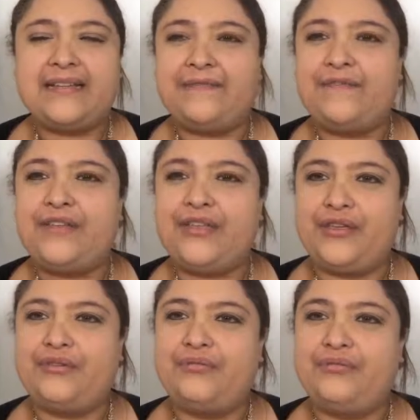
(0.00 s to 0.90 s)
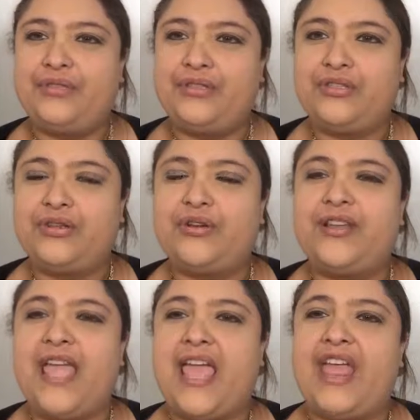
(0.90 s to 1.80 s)
for you to
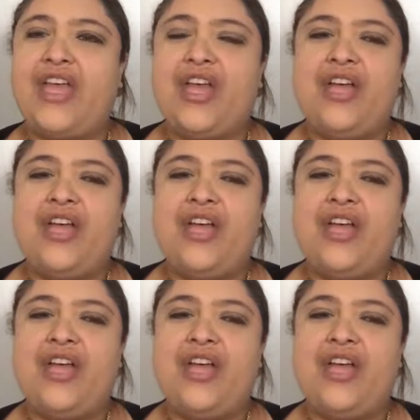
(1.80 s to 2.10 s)
create